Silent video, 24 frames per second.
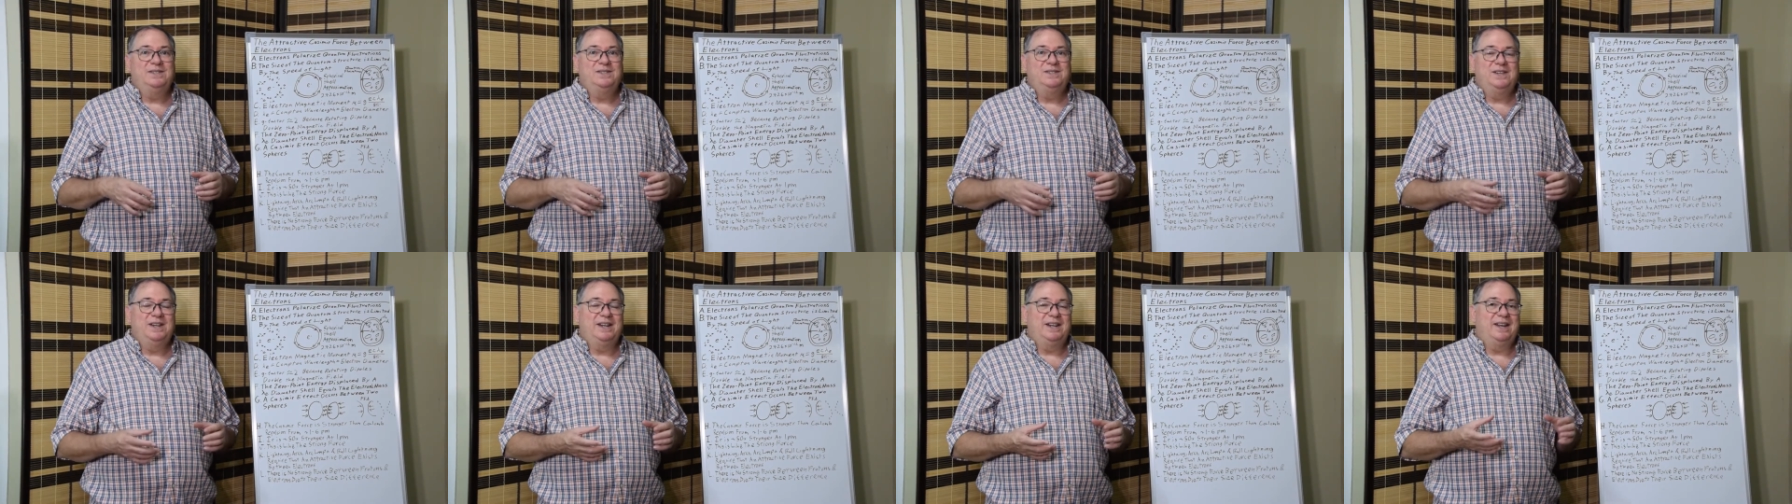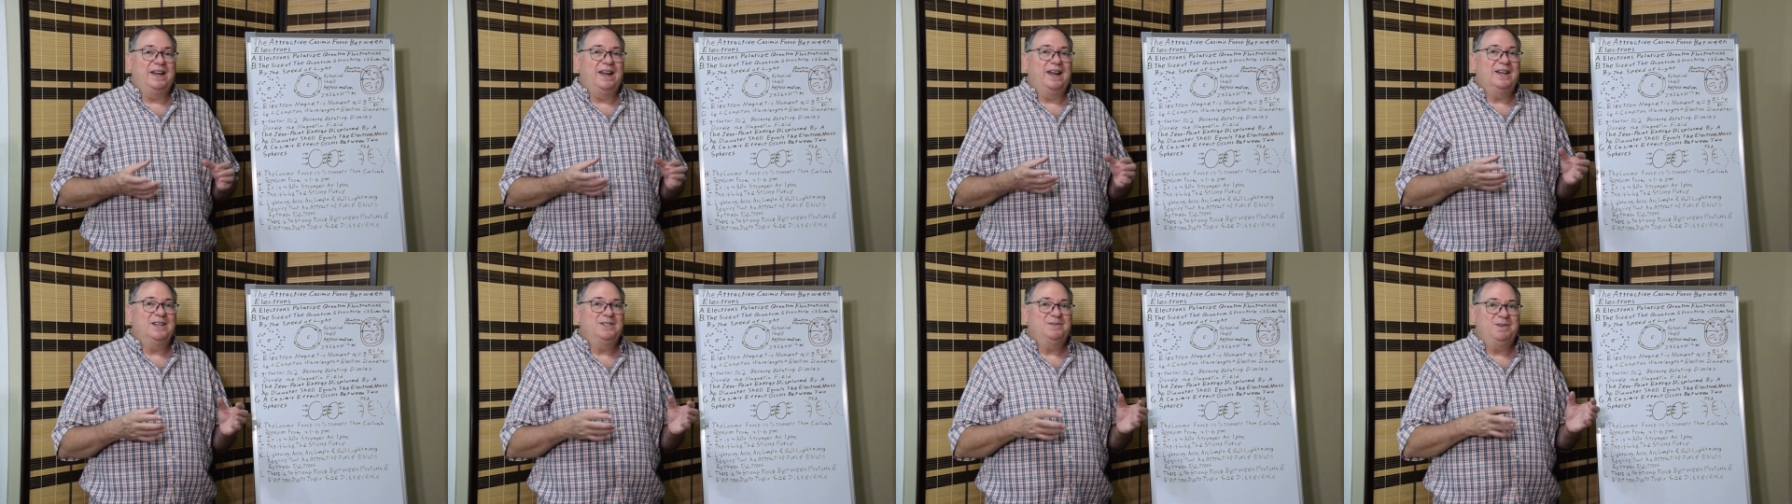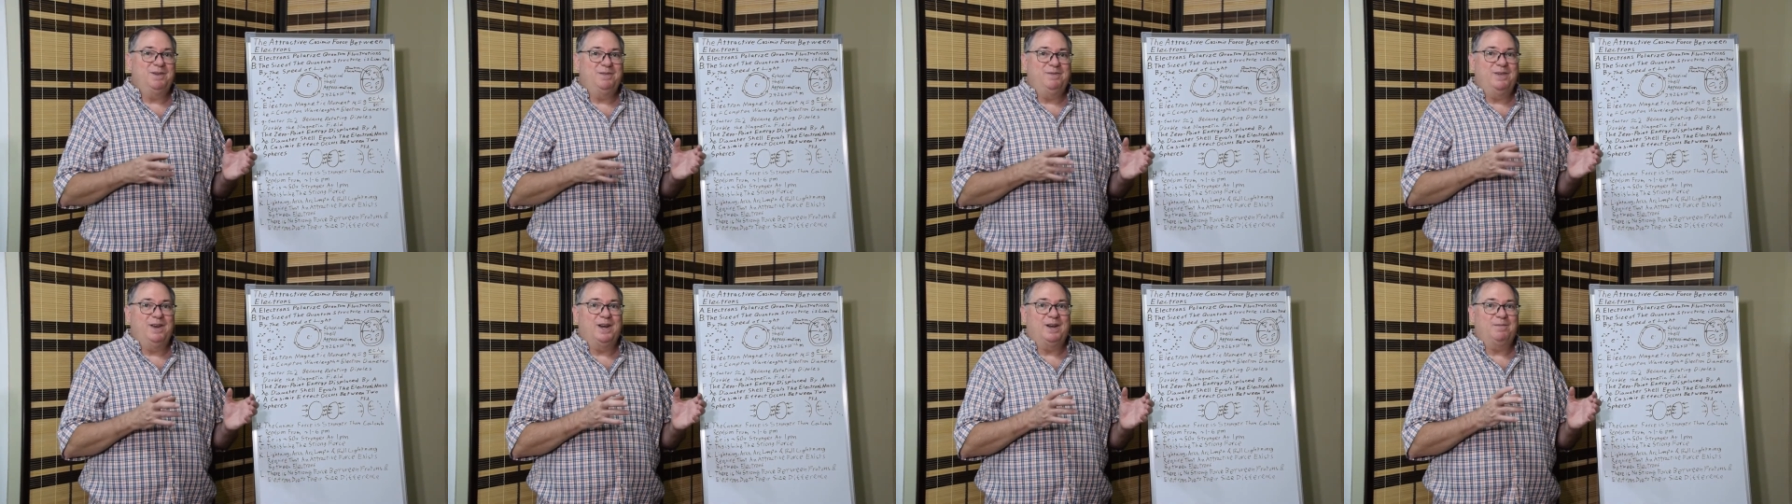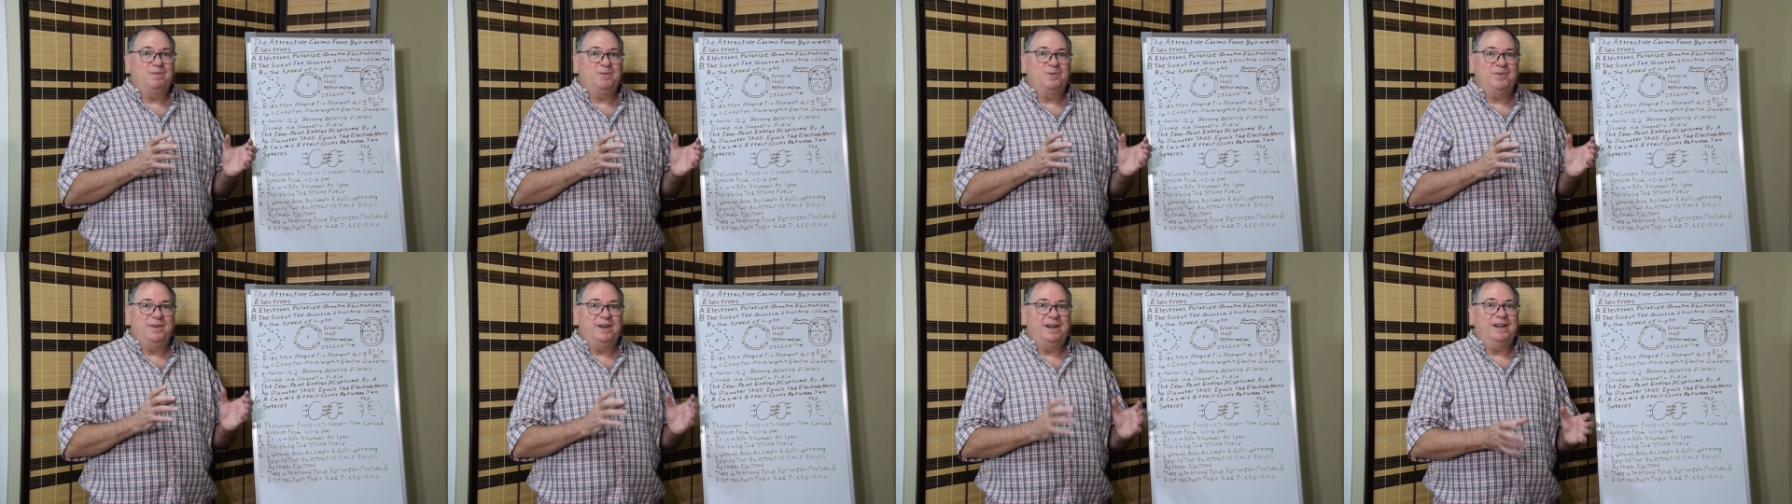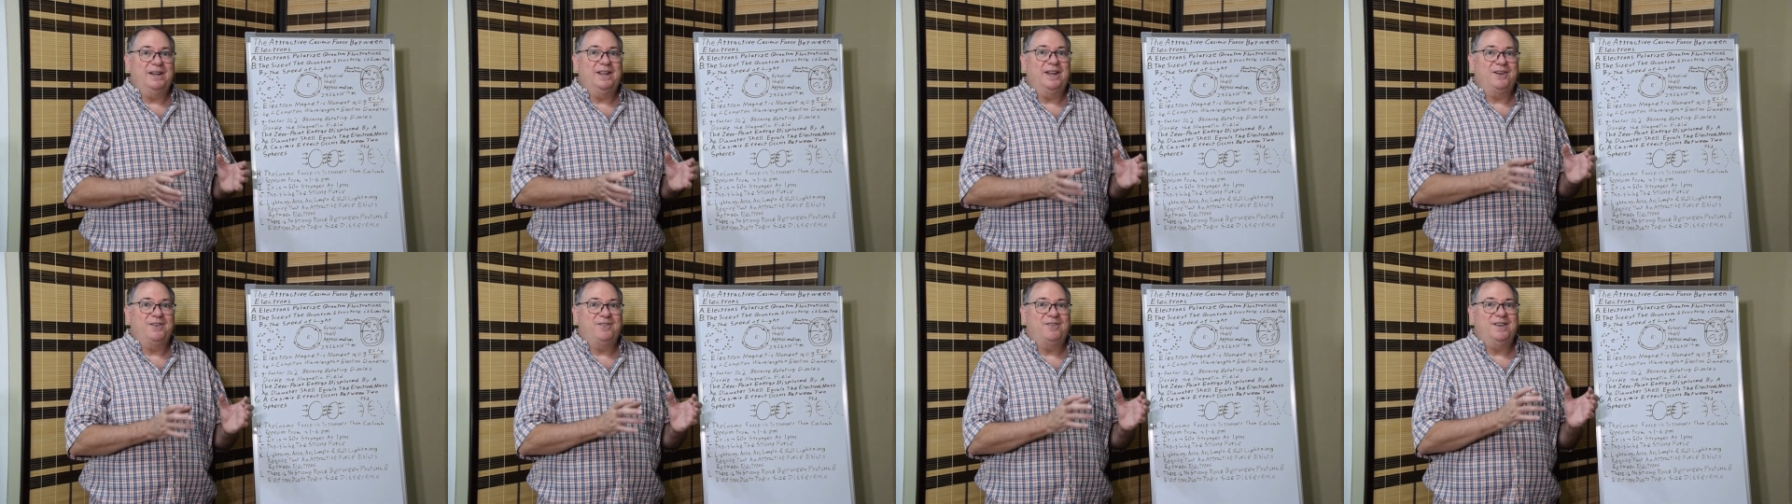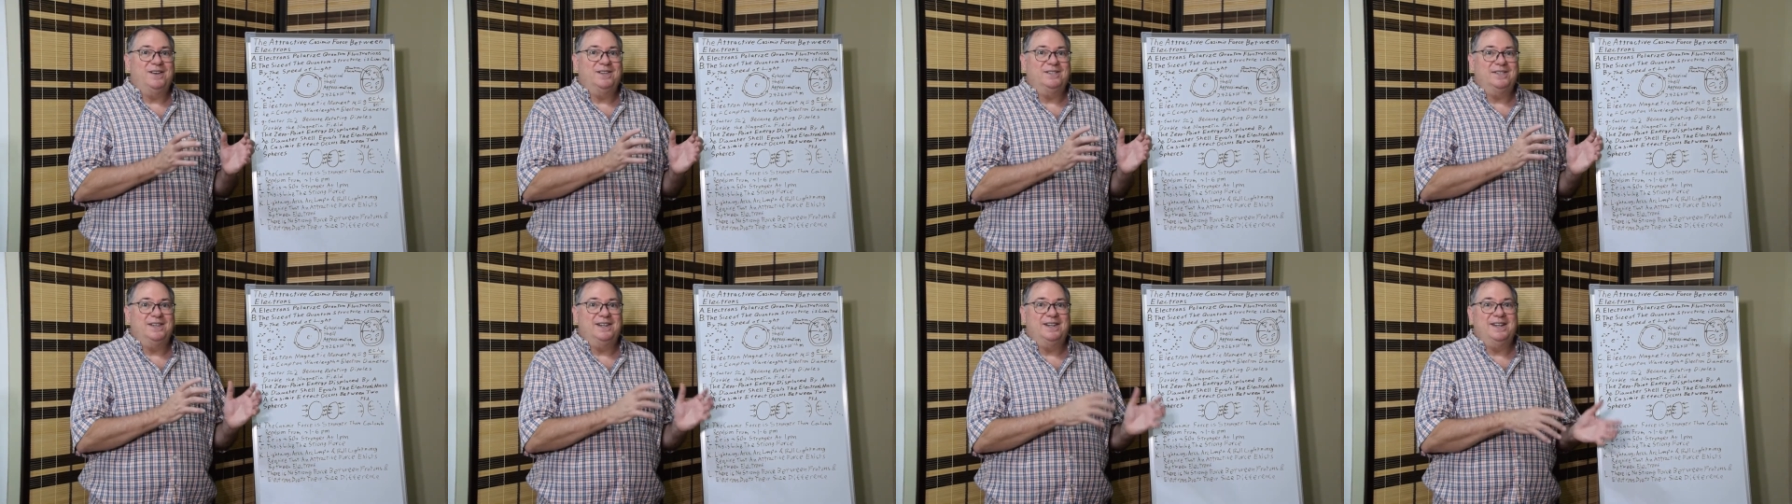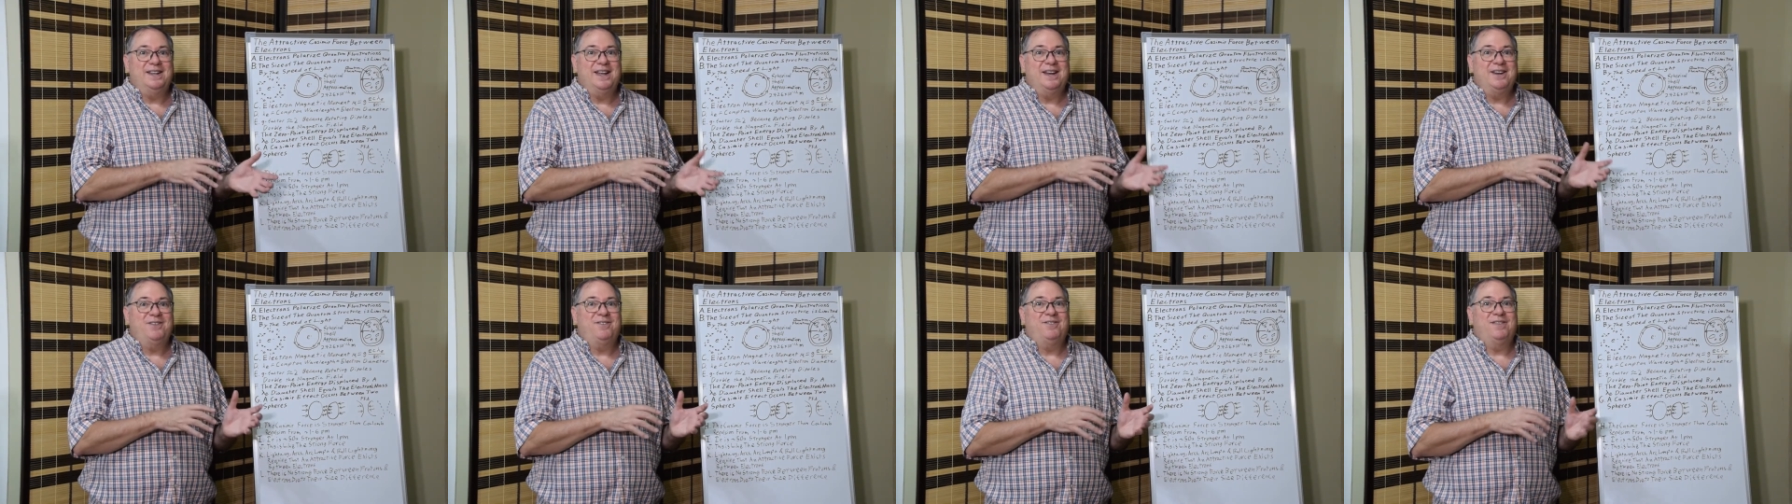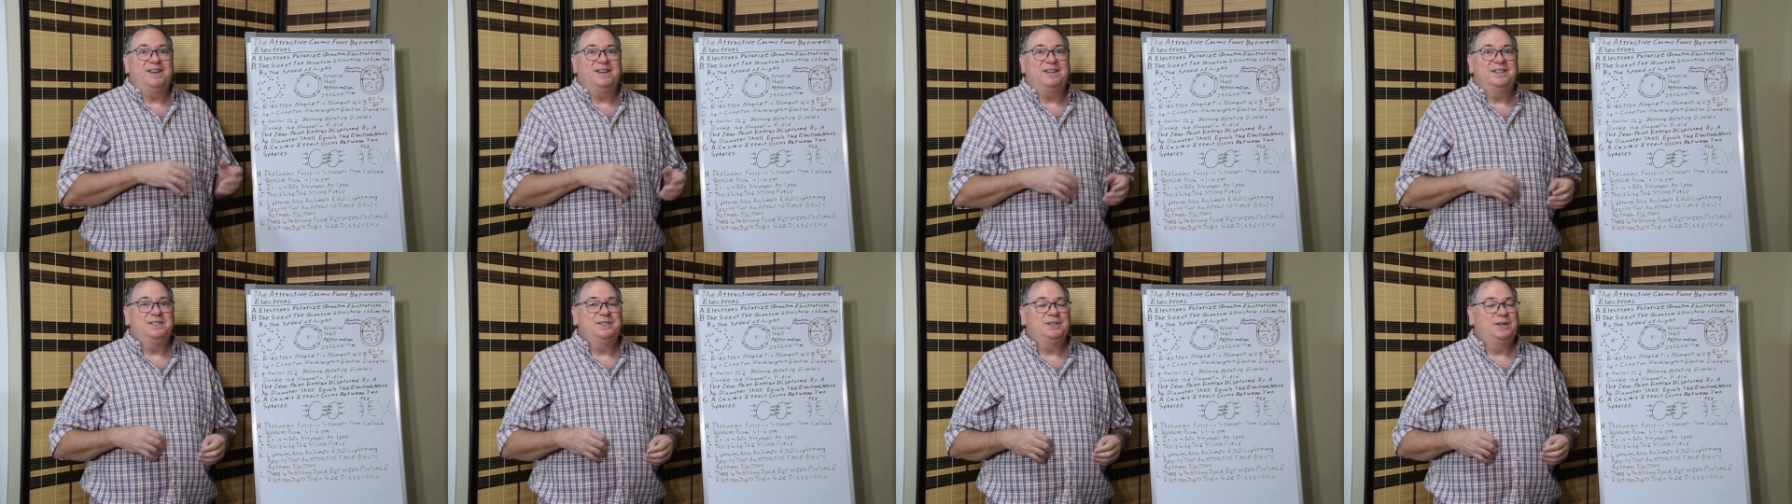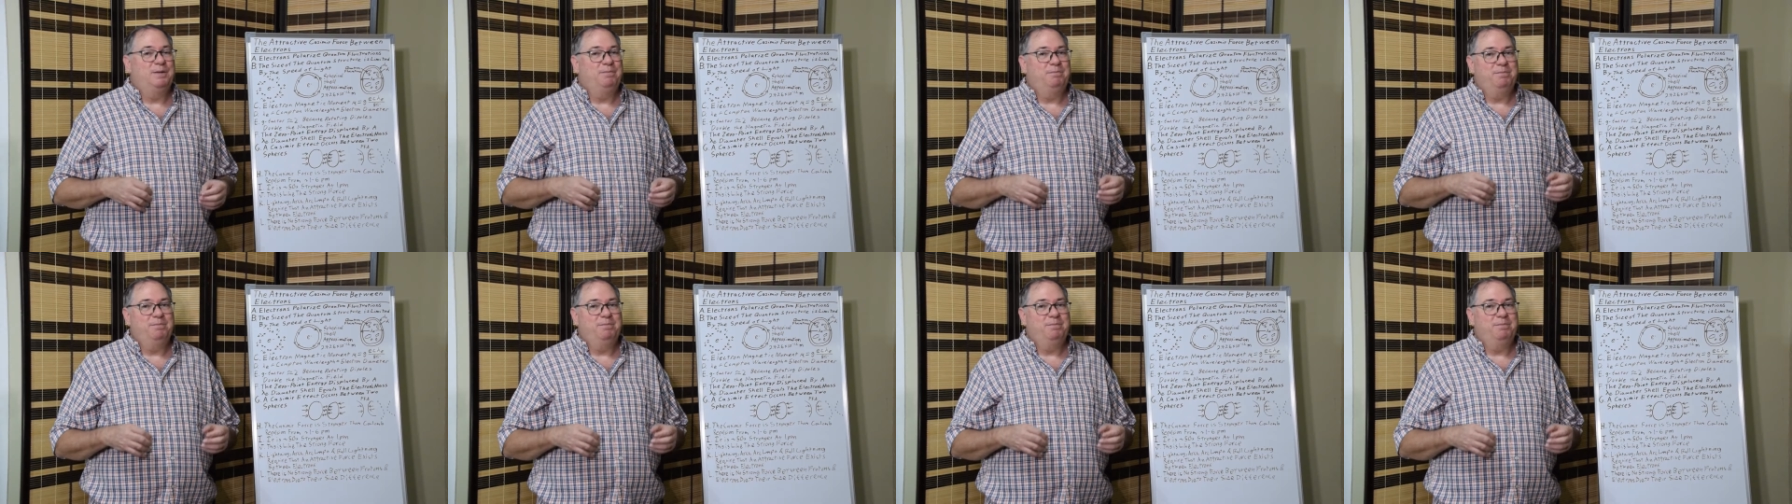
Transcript: and Casimir effect between electrons and electrons,